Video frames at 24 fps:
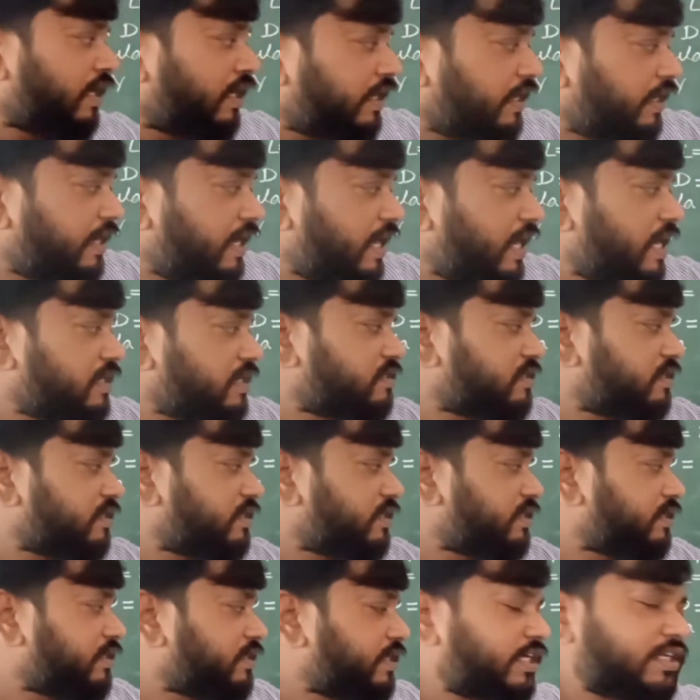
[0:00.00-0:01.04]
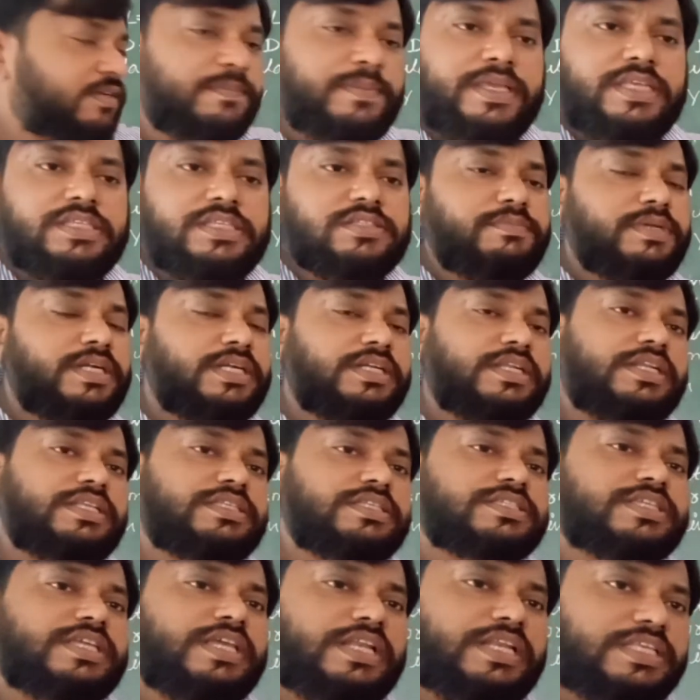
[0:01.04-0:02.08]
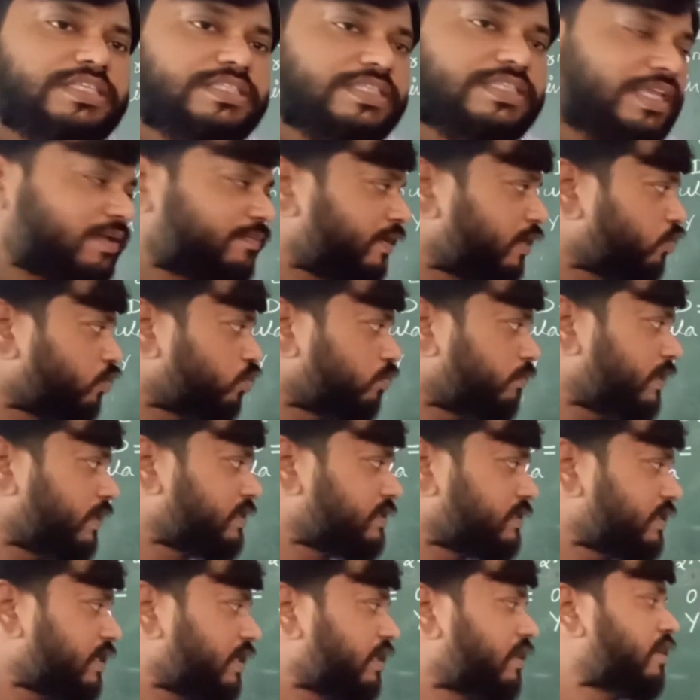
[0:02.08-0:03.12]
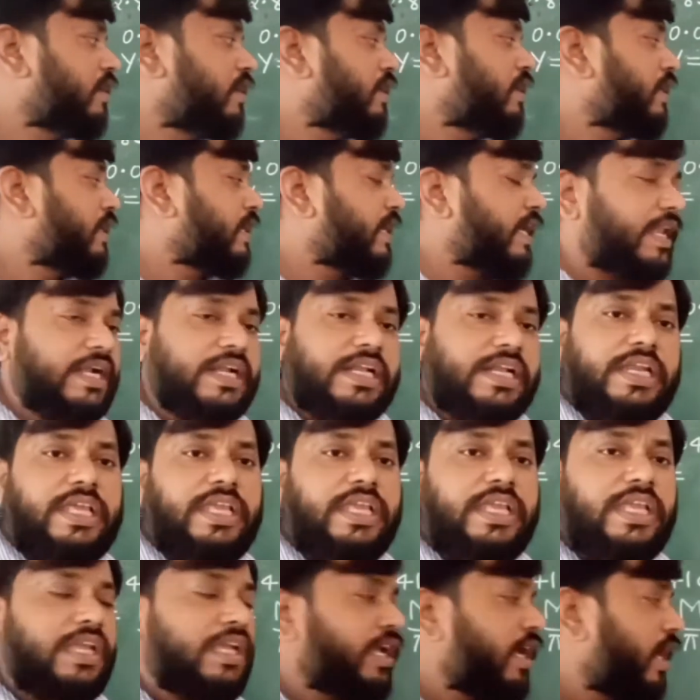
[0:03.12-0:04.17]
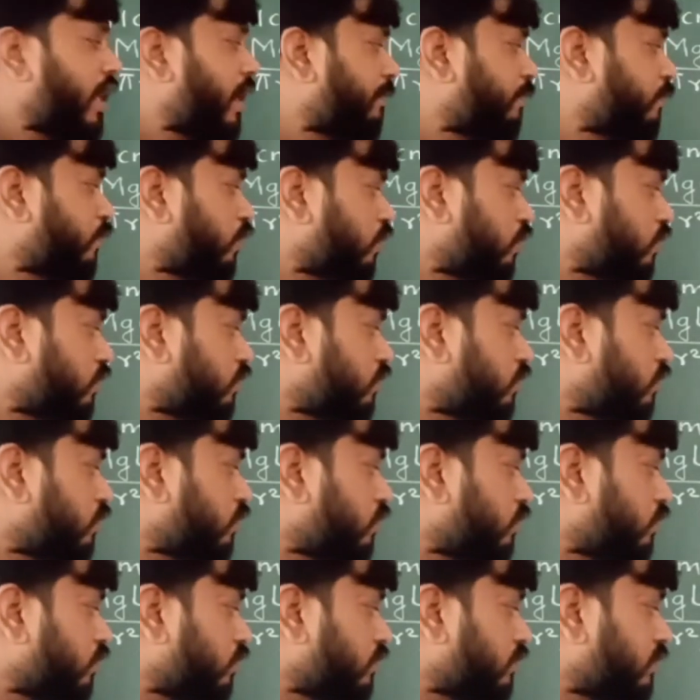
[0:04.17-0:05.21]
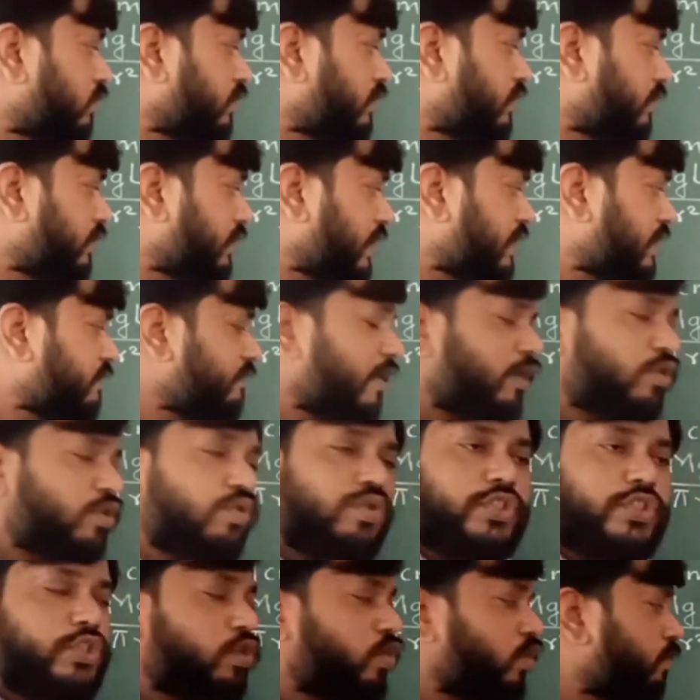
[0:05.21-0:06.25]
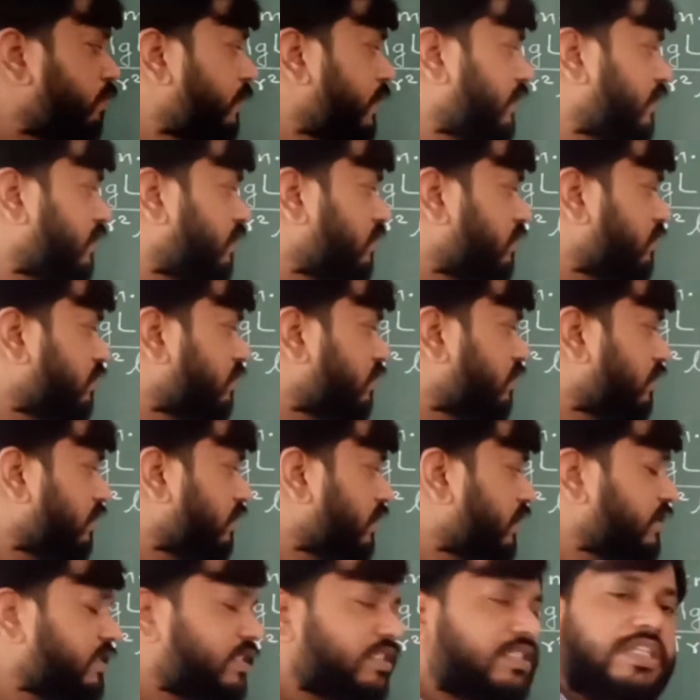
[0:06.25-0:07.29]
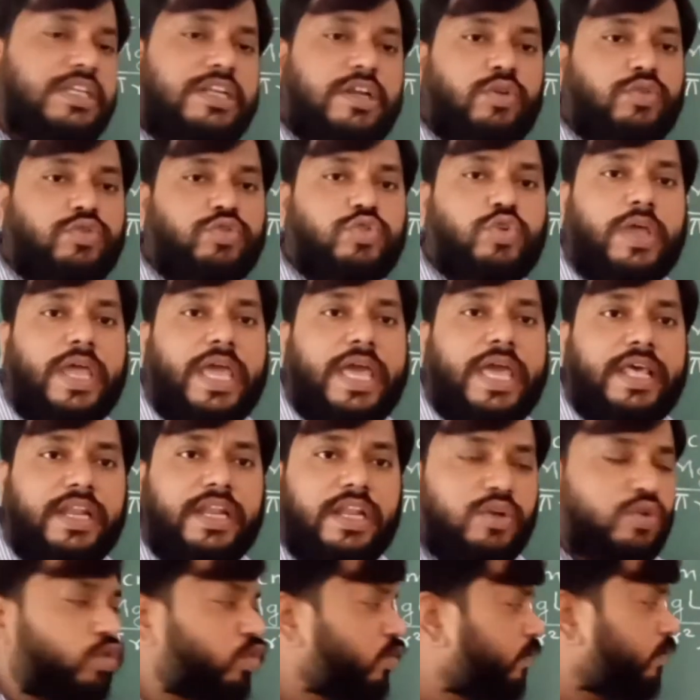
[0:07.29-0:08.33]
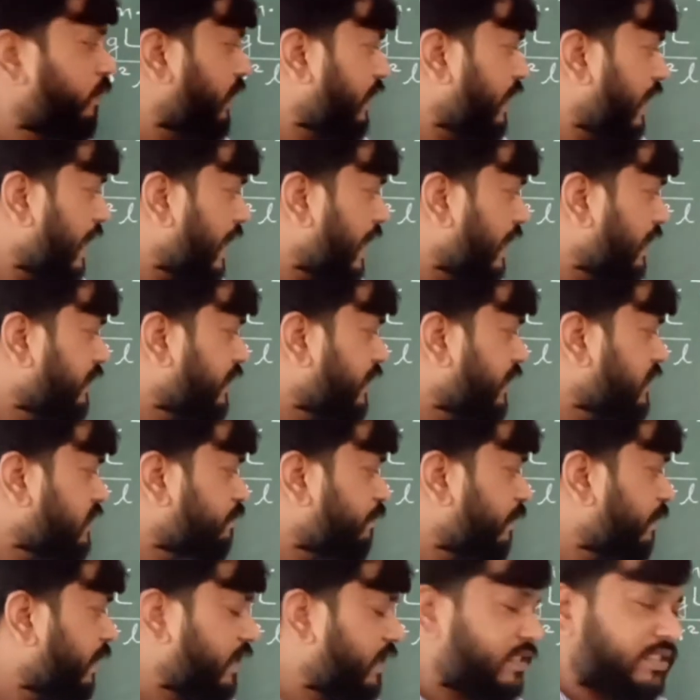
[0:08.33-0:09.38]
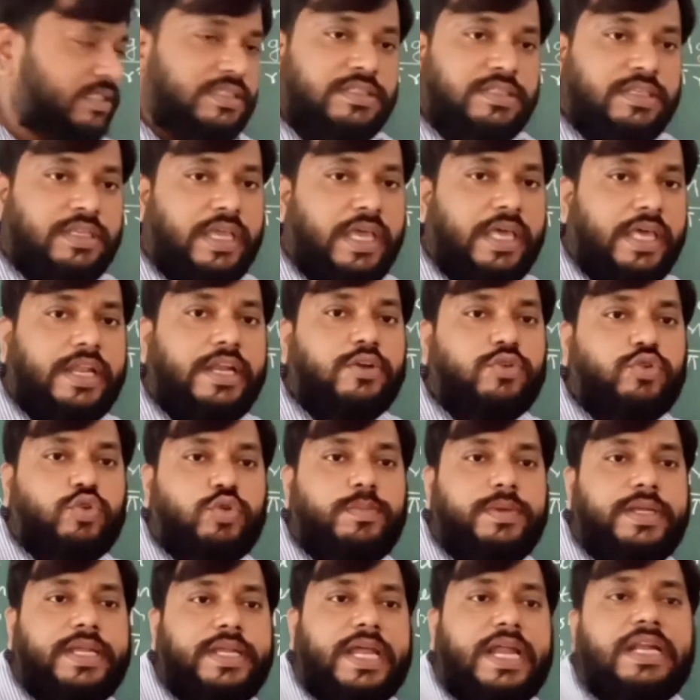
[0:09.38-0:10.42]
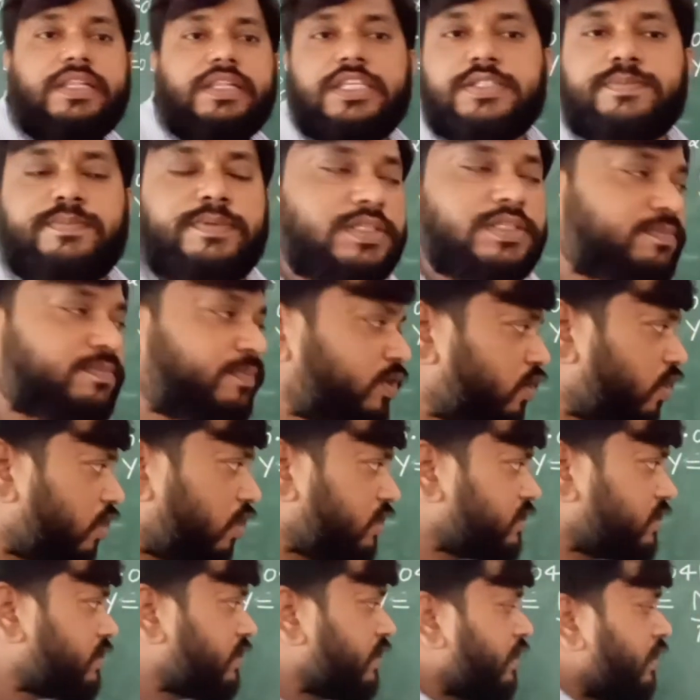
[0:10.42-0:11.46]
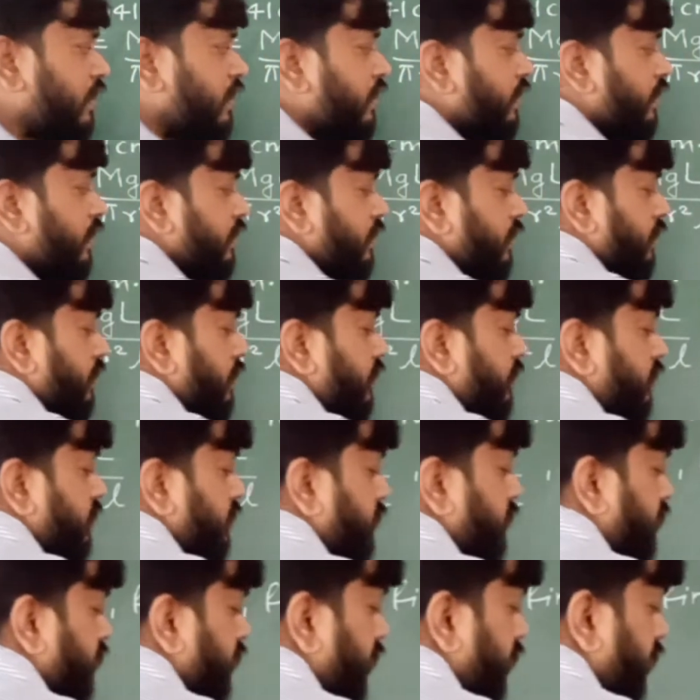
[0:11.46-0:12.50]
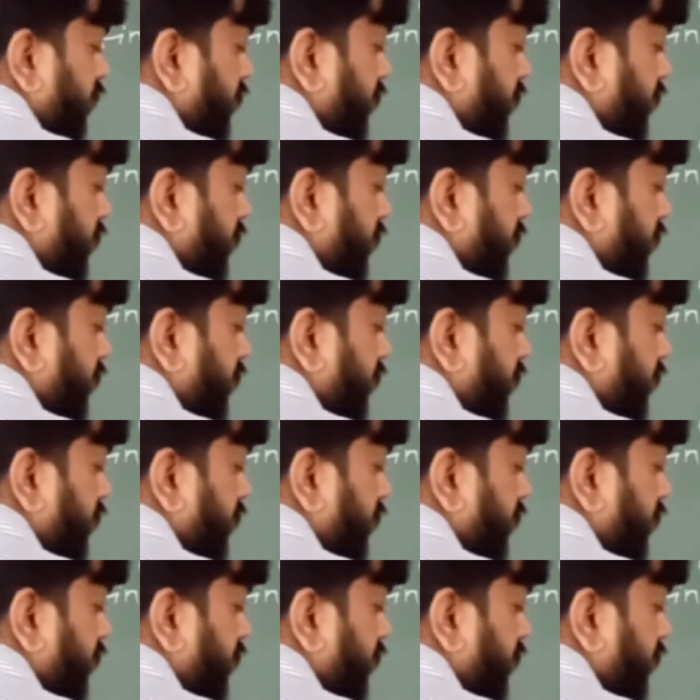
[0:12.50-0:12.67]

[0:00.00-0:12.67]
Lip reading: last digit. It means meter scale is able to measure correctly up to this value sure, but this is the doubt. So error could be at this place, error could be at this place, because the